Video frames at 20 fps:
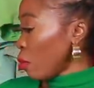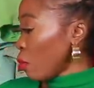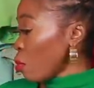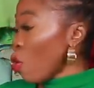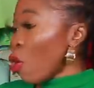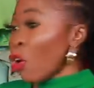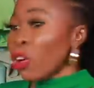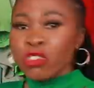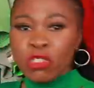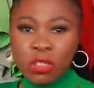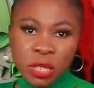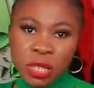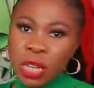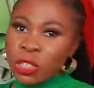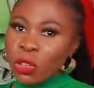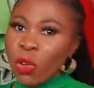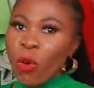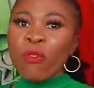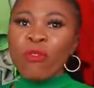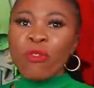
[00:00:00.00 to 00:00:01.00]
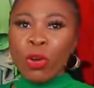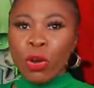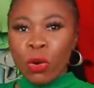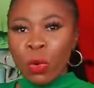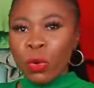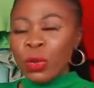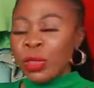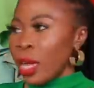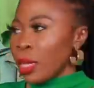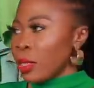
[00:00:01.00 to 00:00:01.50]
gorgeousness
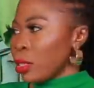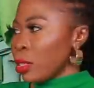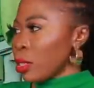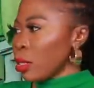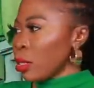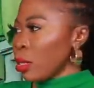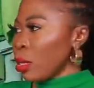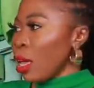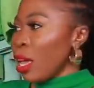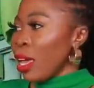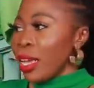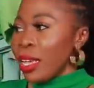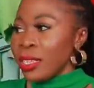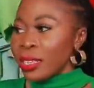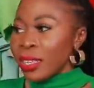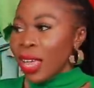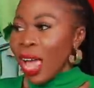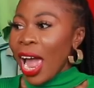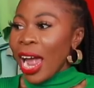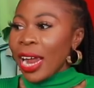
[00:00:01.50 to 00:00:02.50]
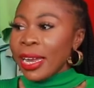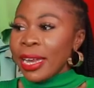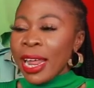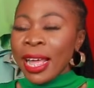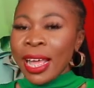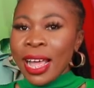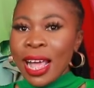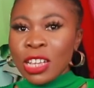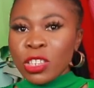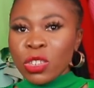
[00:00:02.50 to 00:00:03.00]
overloaded. It's high
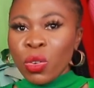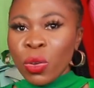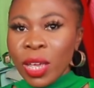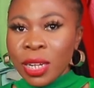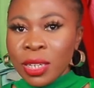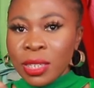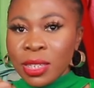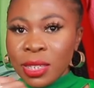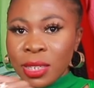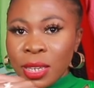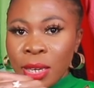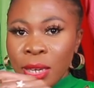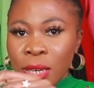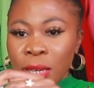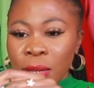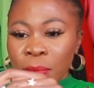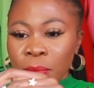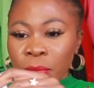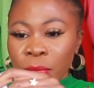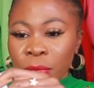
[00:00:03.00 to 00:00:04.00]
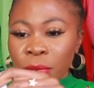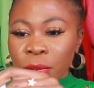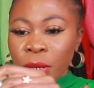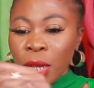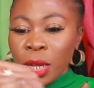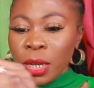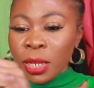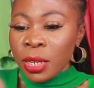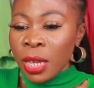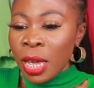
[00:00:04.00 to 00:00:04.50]
neck as you can see
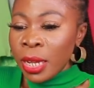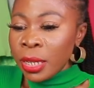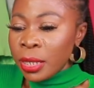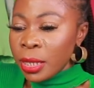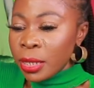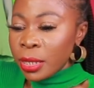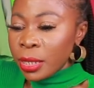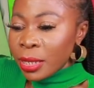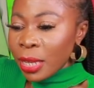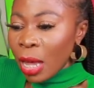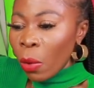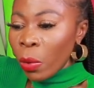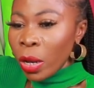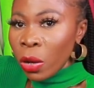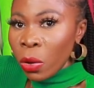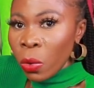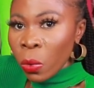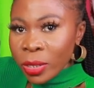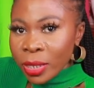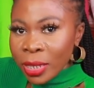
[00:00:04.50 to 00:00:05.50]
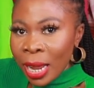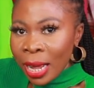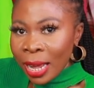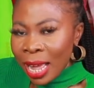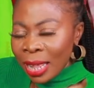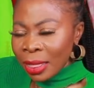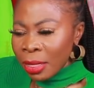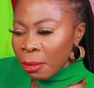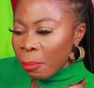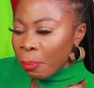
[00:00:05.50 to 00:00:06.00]
and this is how it looks
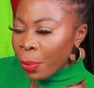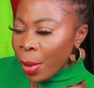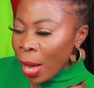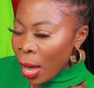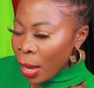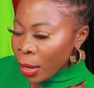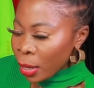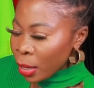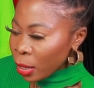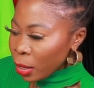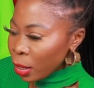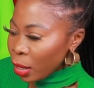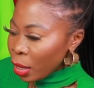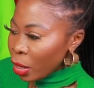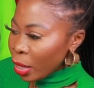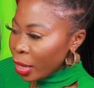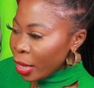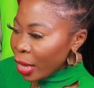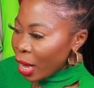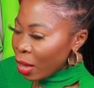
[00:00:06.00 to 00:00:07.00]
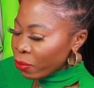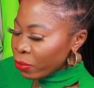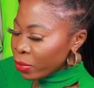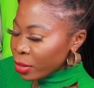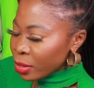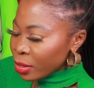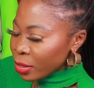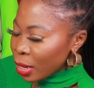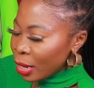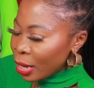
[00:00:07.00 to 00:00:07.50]
like at the back. You have
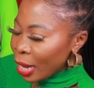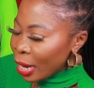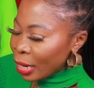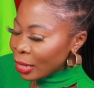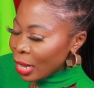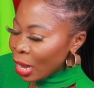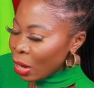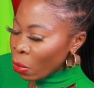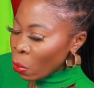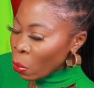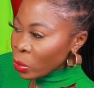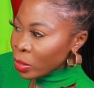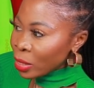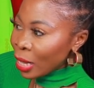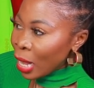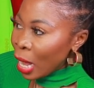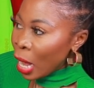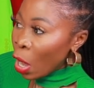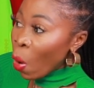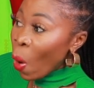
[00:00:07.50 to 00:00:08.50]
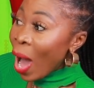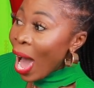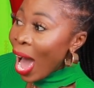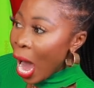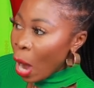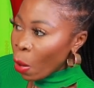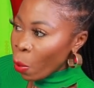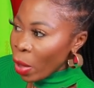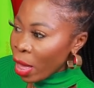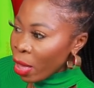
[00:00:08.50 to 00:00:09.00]
this line that goes down,
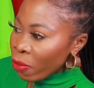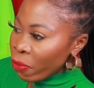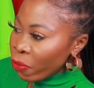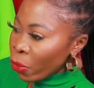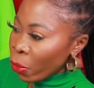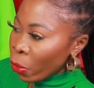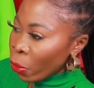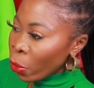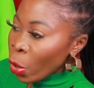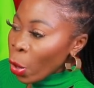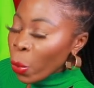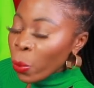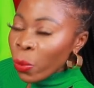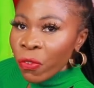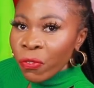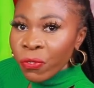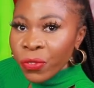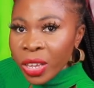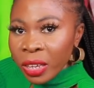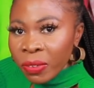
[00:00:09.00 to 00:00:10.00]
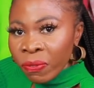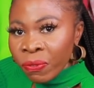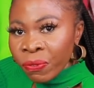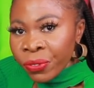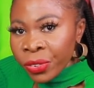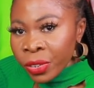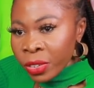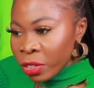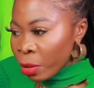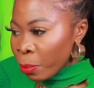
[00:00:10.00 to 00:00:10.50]
however, with
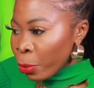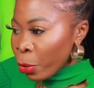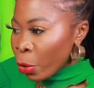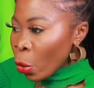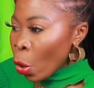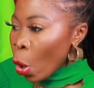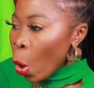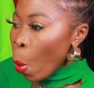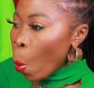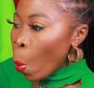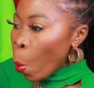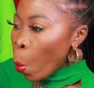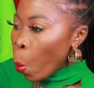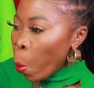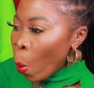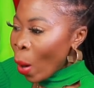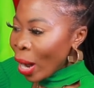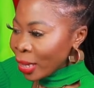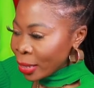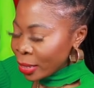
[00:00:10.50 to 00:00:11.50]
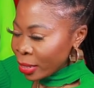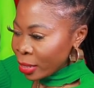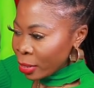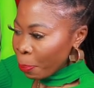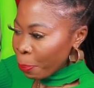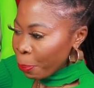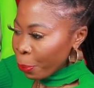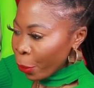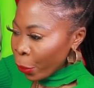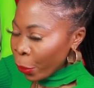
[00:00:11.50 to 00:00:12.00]
invisible white
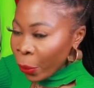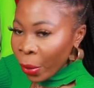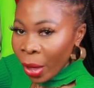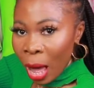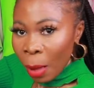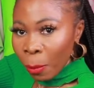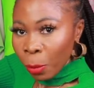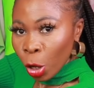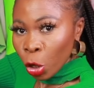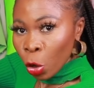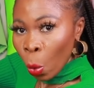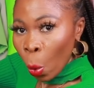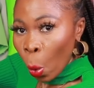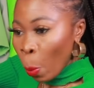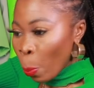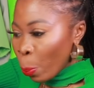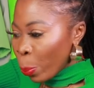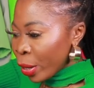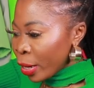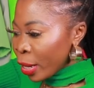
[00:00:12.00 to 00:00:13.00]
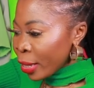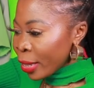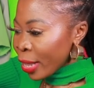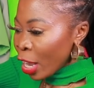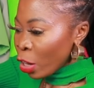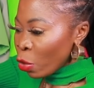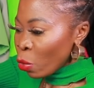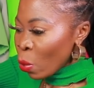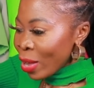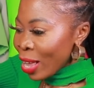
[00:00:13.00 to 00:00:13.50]
zipper. I'm gonna open it
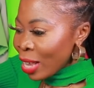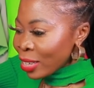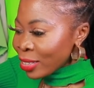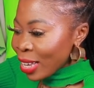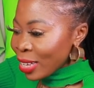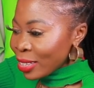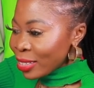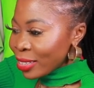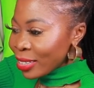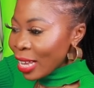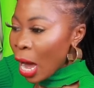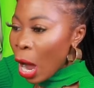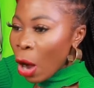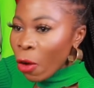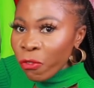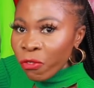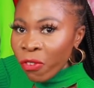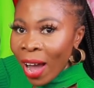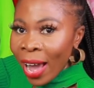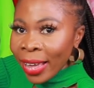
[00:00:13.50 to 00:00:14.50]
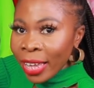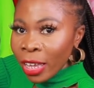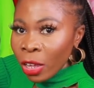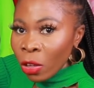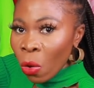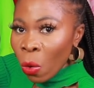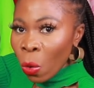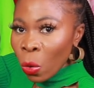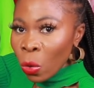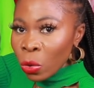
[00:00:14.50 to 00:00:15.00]
and you guys can see how far
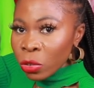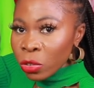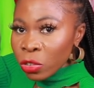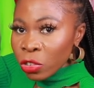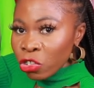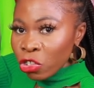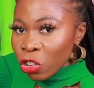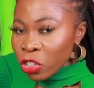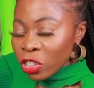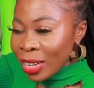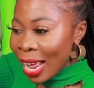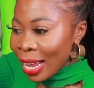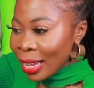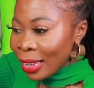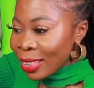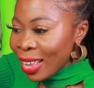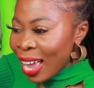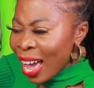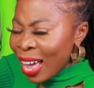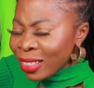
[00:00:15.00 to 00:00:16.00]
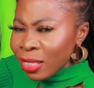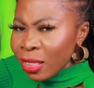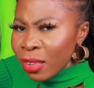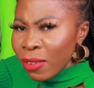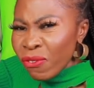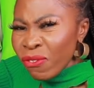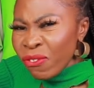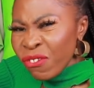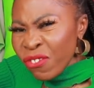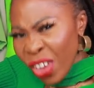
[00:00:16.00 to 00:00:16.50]
it goes, just like that.
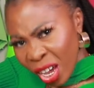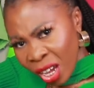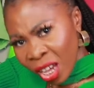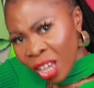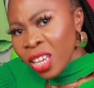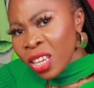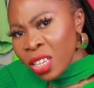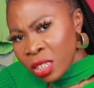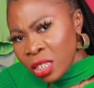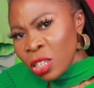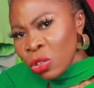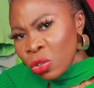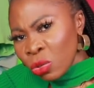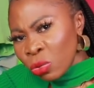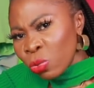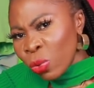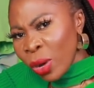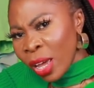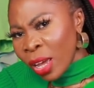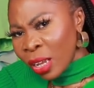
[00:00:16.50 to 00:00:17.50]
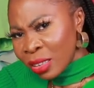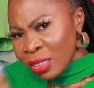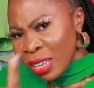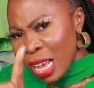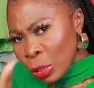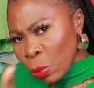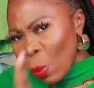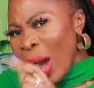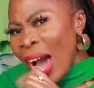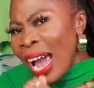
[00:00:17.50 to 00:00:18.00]
Very easy to wear.
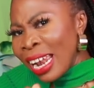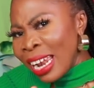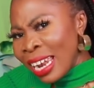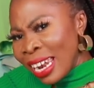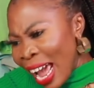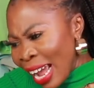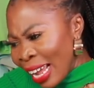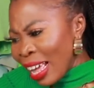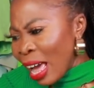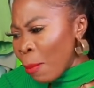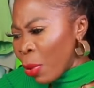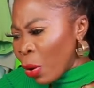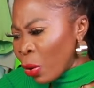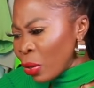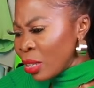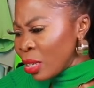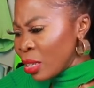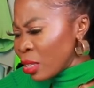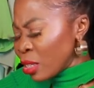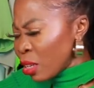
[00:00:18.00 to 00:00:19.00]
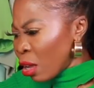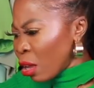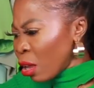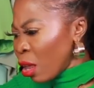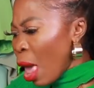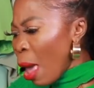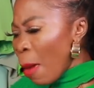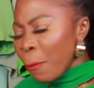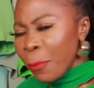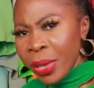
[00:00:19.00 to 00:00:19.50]
That's what I like about this
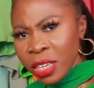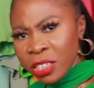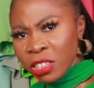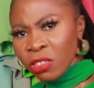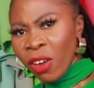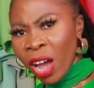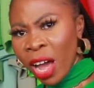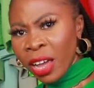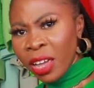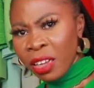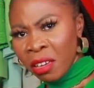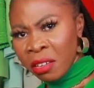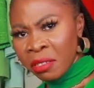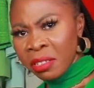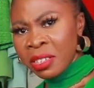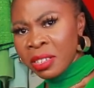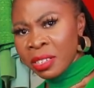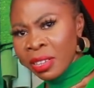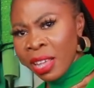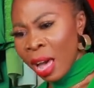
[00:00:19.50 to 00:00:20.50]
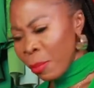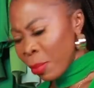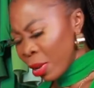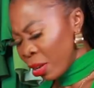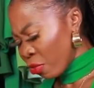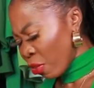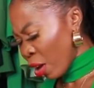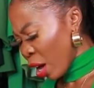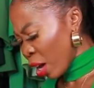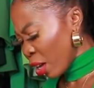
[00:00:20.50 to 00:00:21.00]
uh, piece right here, this
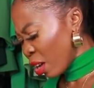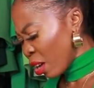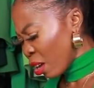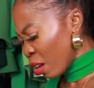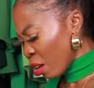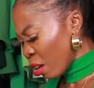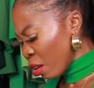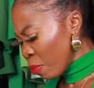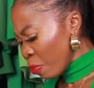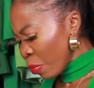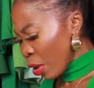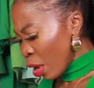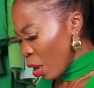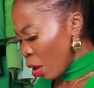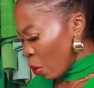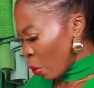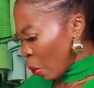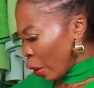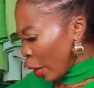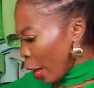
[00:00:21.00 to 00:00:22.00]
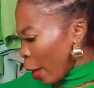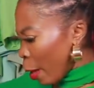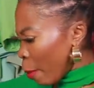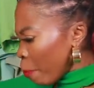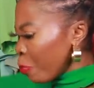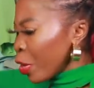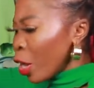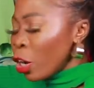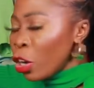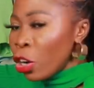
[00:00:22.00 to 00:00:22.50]
garment right here.
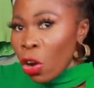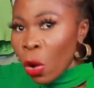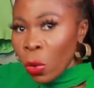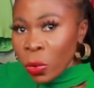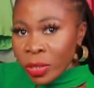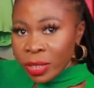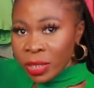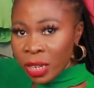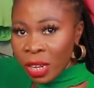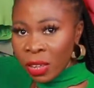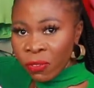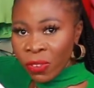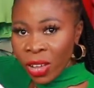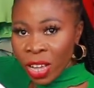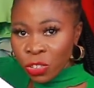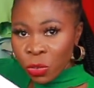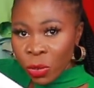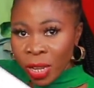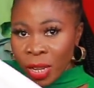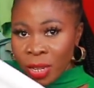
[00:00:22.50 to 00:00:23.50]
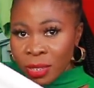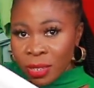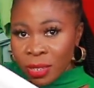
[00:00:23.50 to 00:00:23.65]
Okay, long sleeve as you can